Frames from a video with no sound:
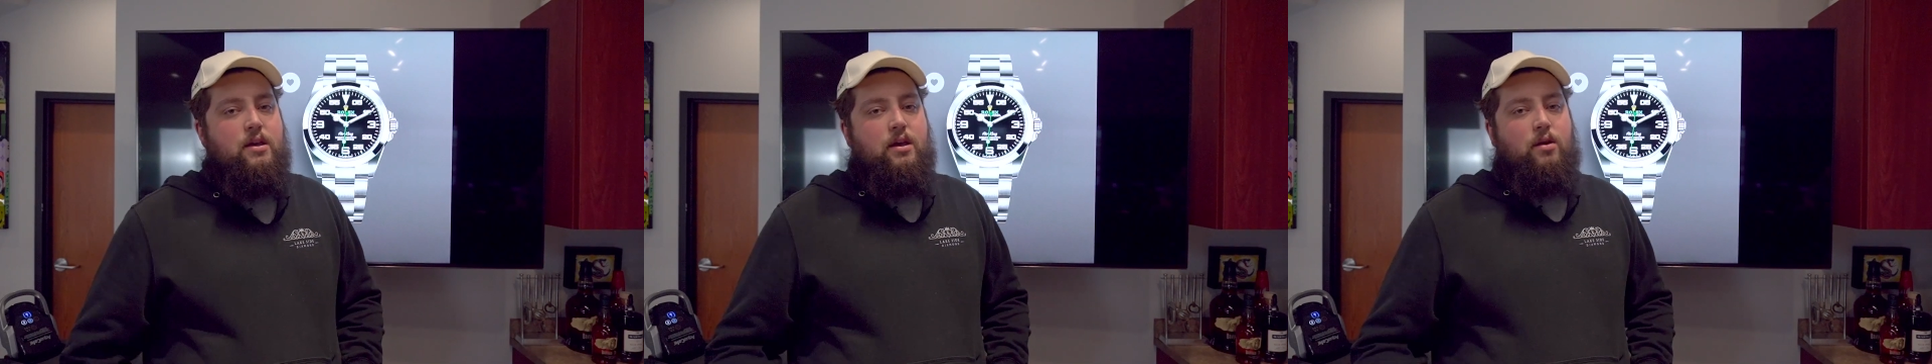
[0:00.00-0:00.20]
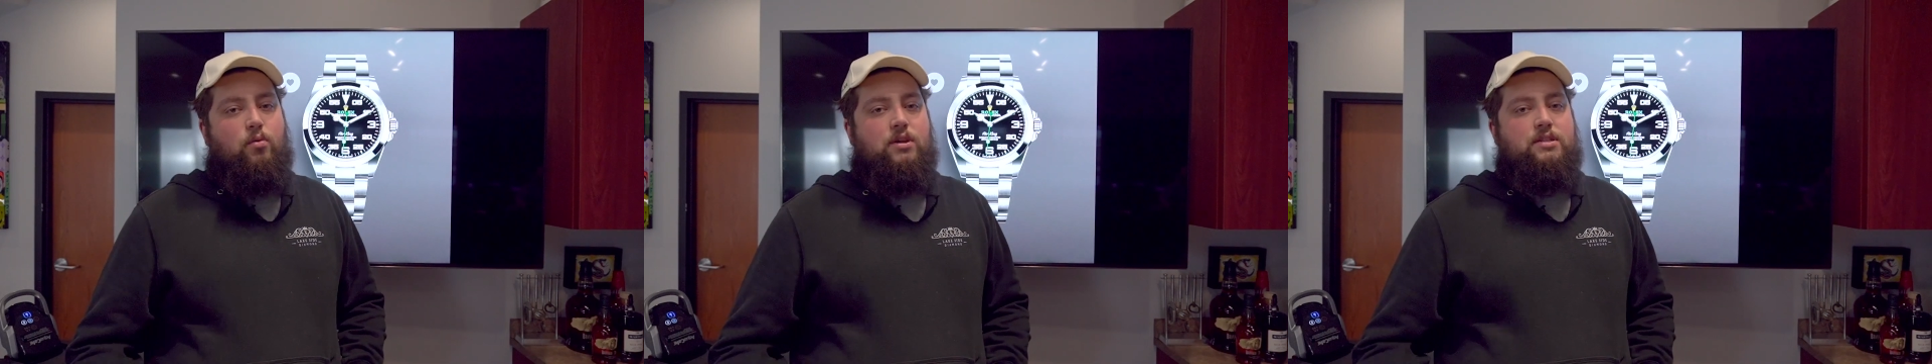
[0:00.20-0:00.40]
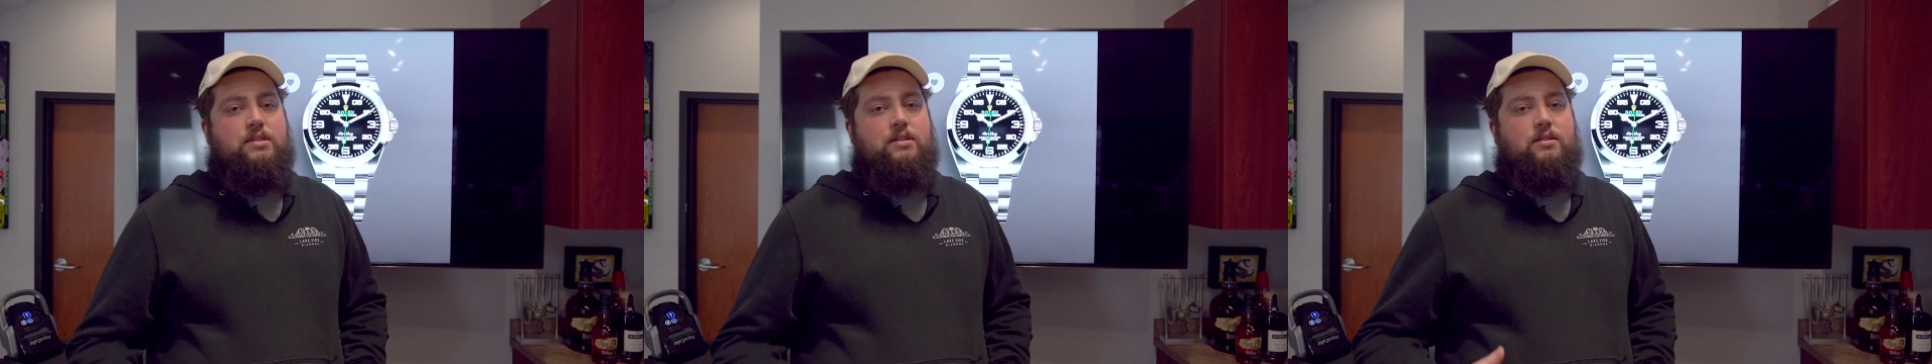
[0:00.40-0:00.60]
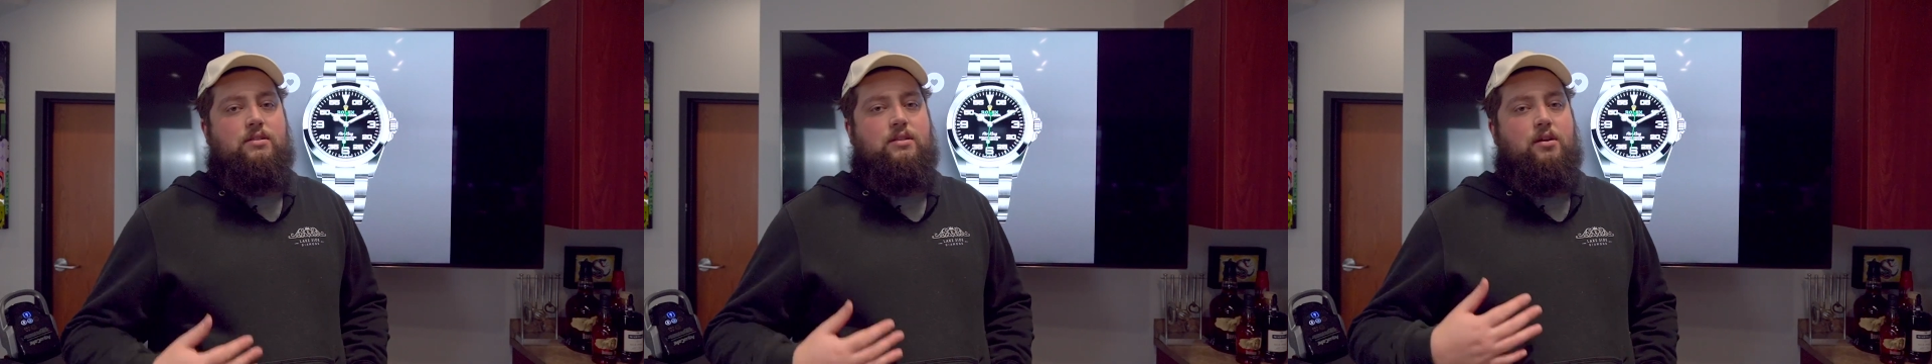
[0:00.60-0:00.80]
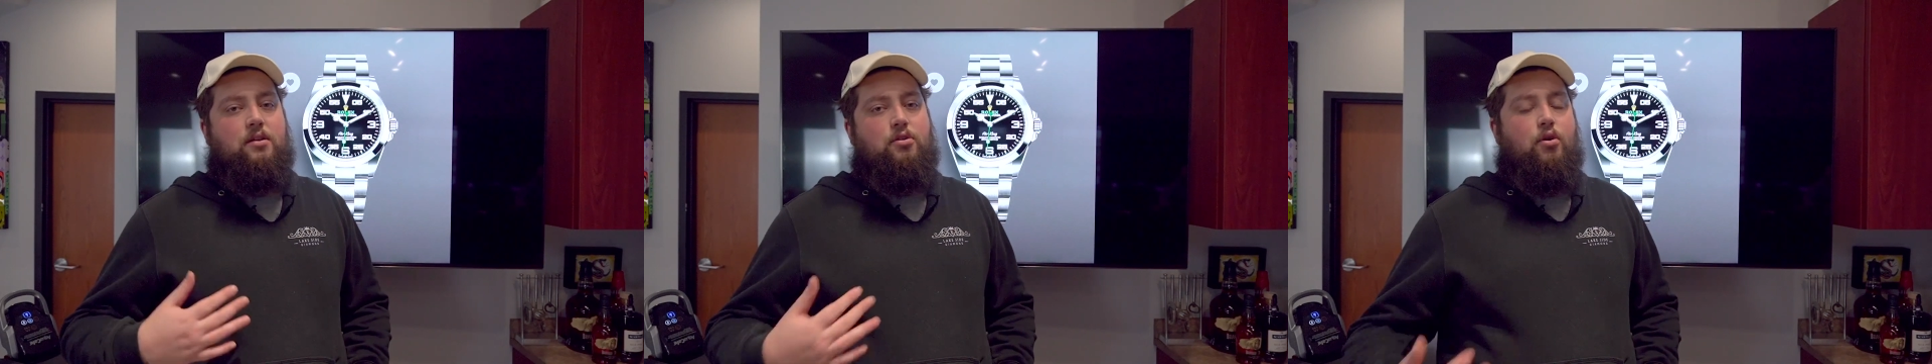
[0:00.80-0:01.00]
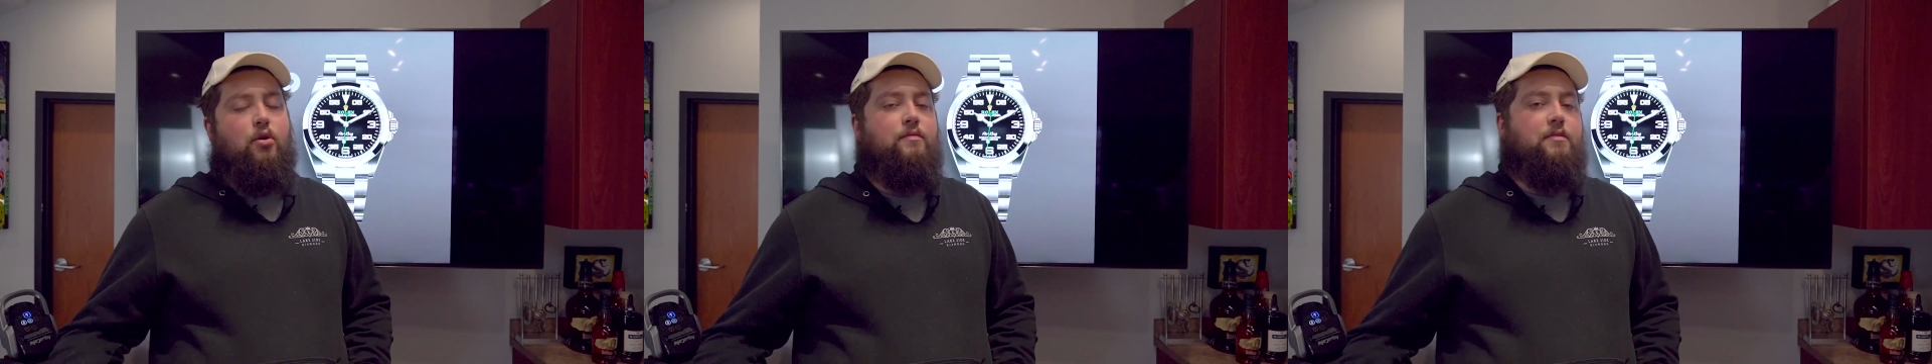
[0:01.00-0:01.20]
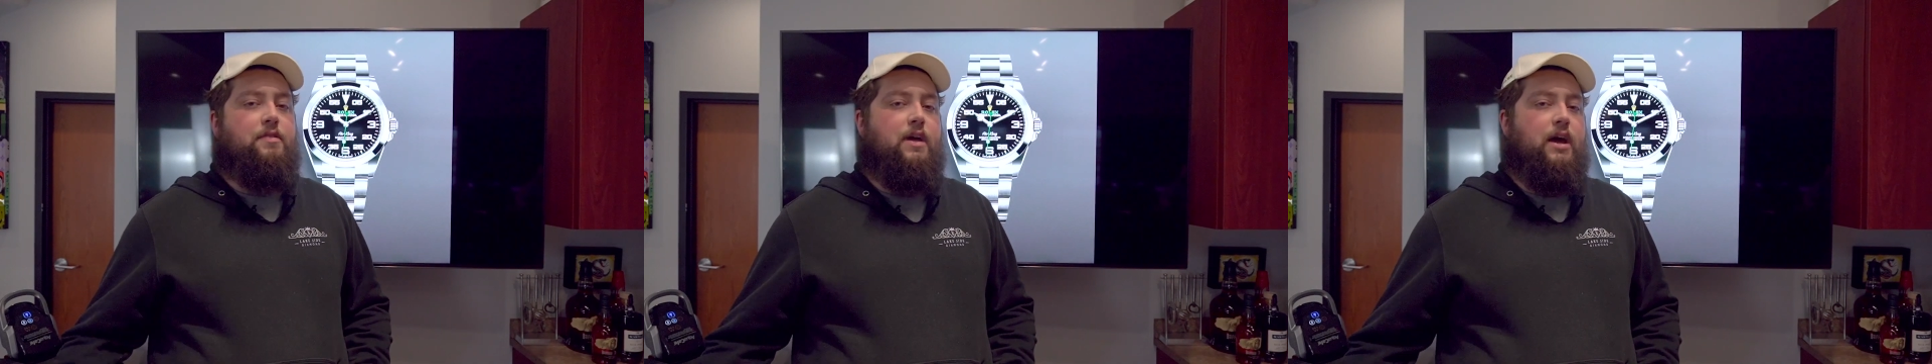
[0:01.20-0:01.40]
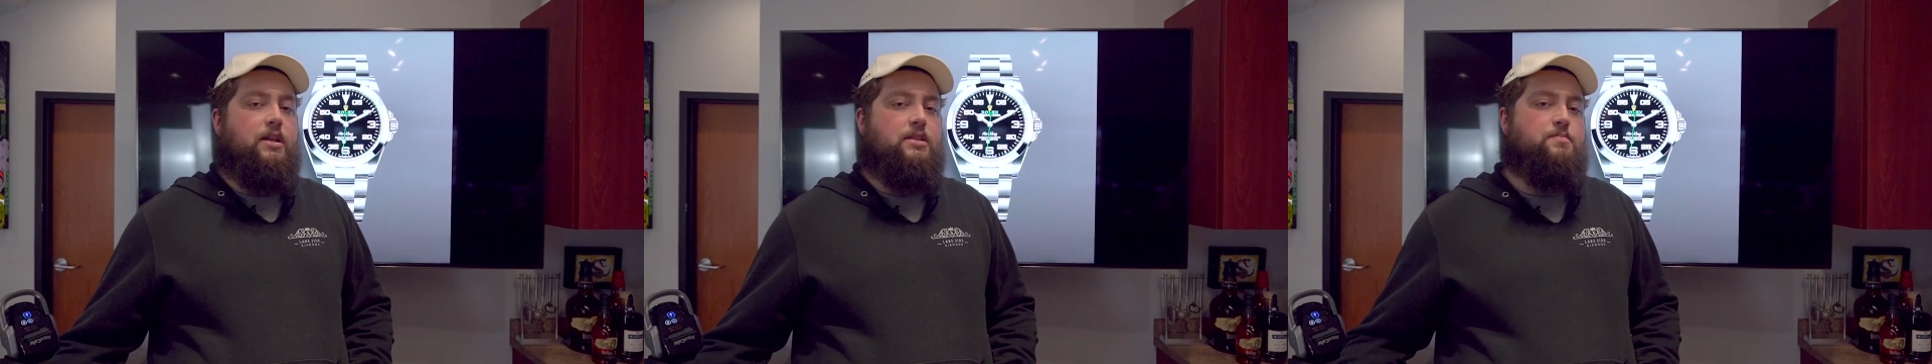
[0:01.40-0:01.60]
It wasn't until COVID
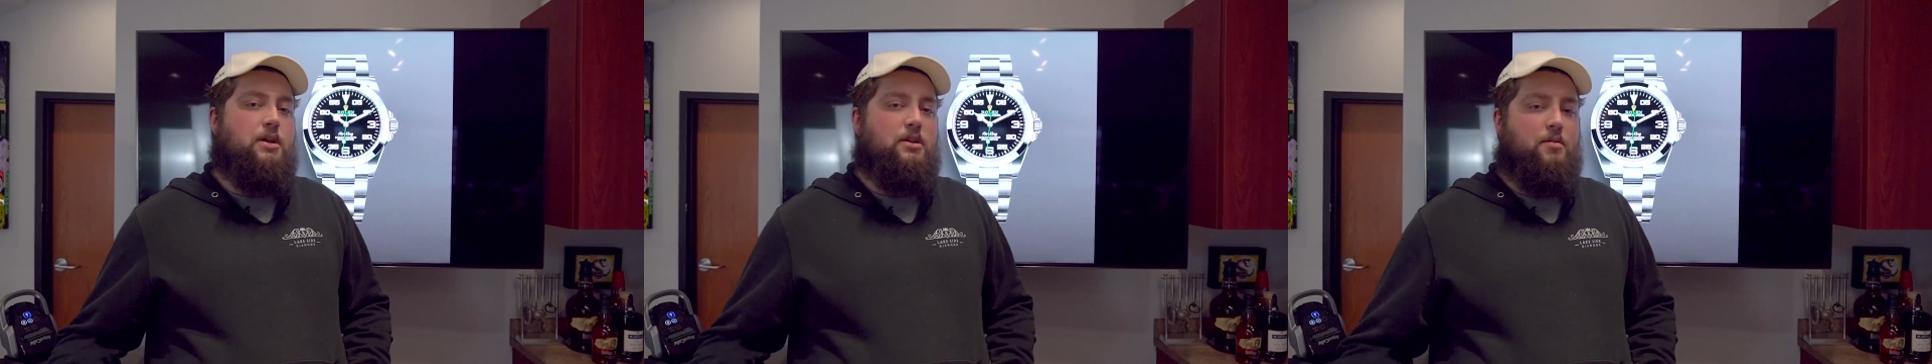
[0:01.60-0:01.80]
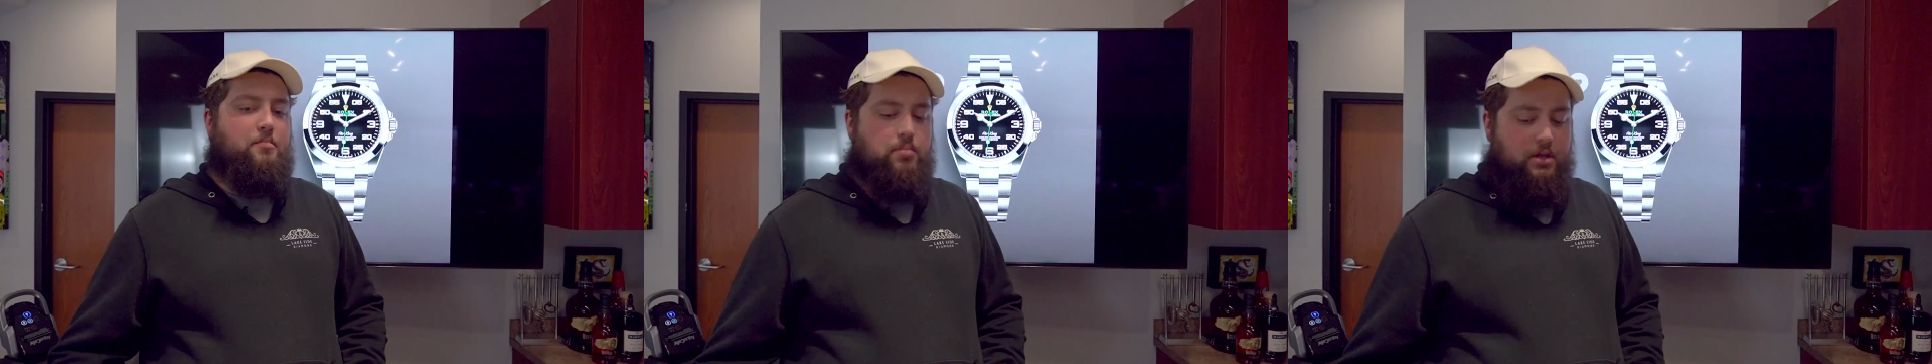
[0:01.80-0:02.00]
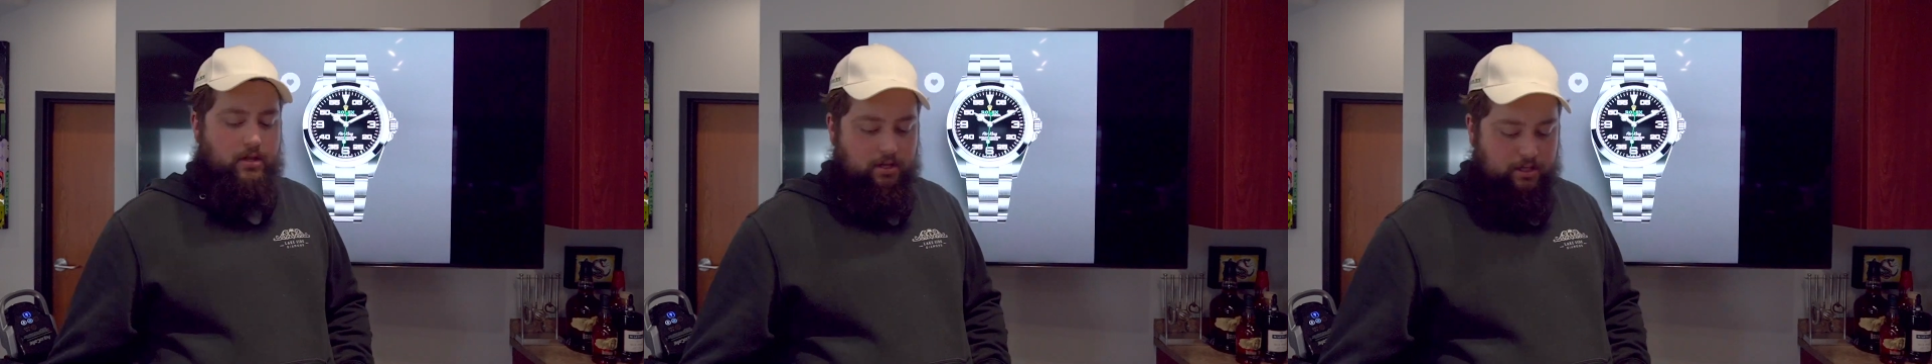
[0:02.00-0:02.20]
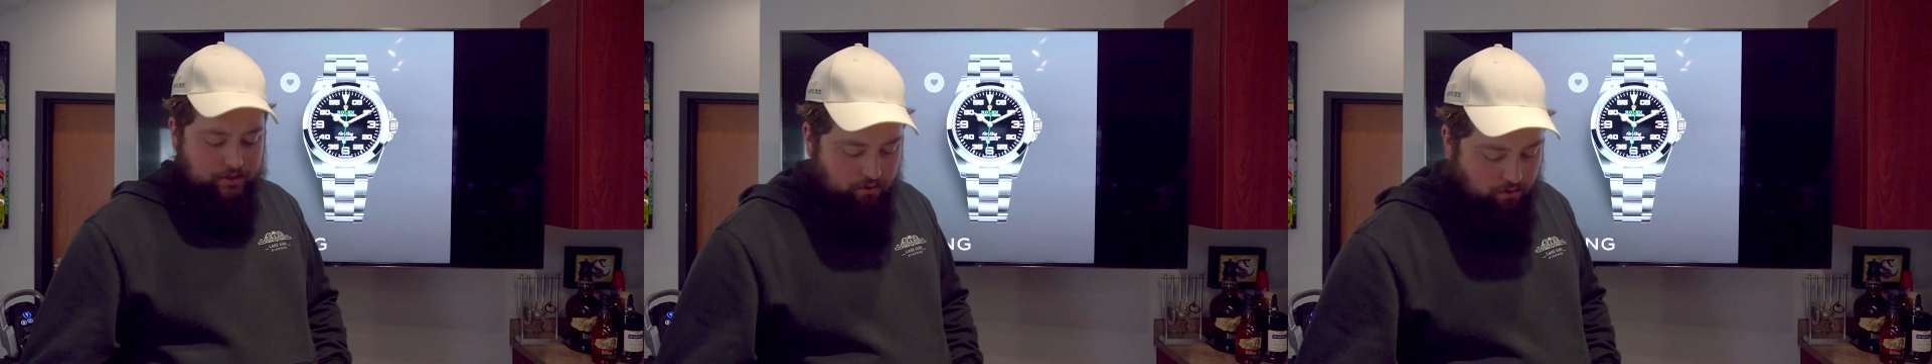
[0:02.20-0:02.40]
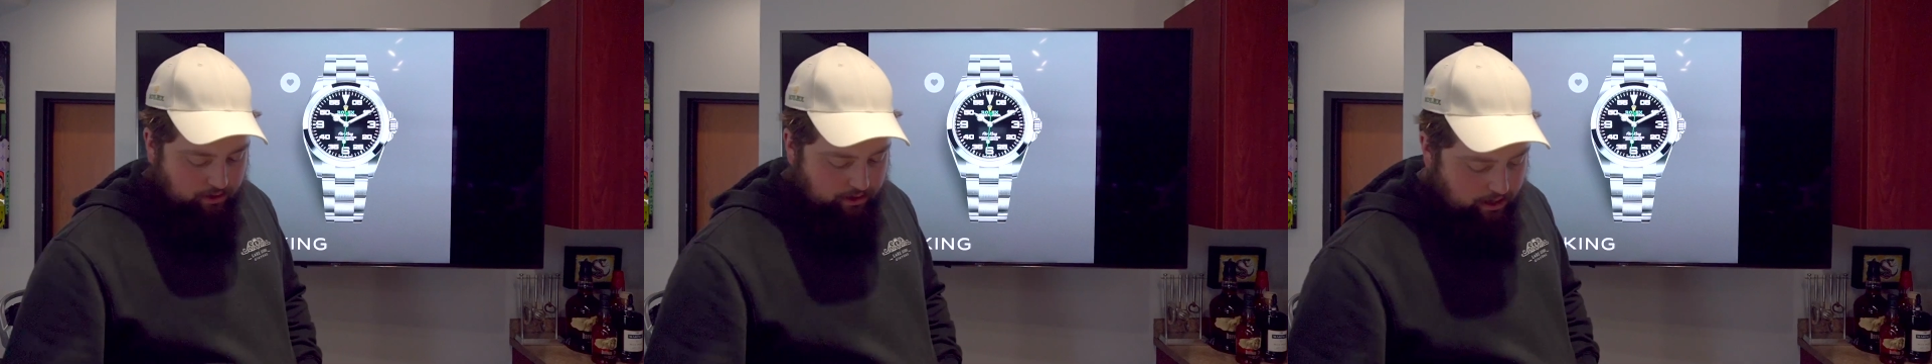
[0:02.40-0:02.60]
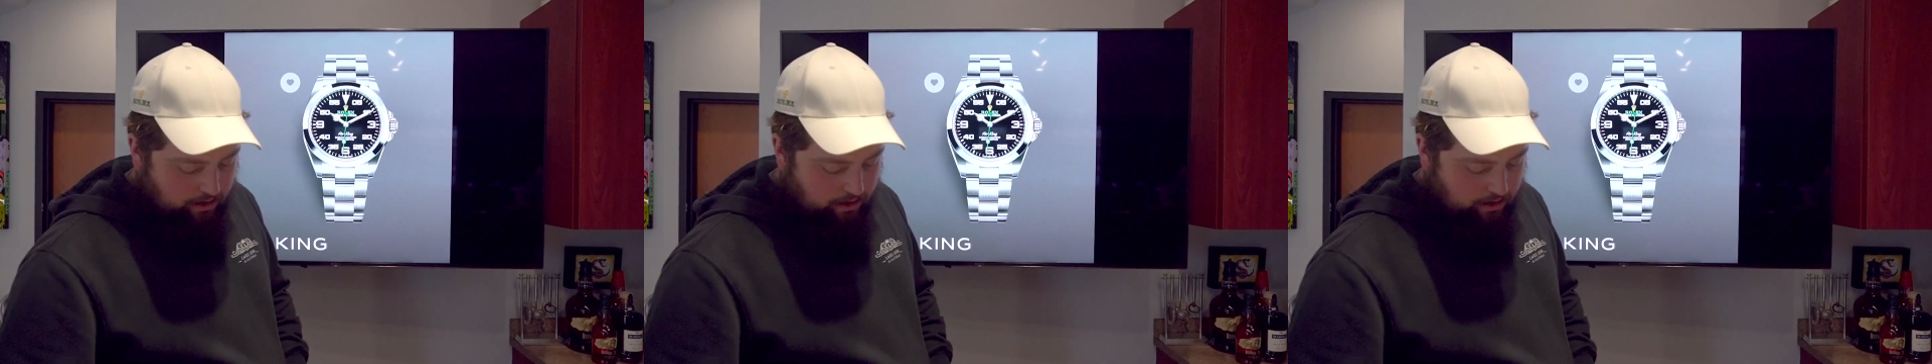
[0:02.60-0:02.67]
that it's been completely sold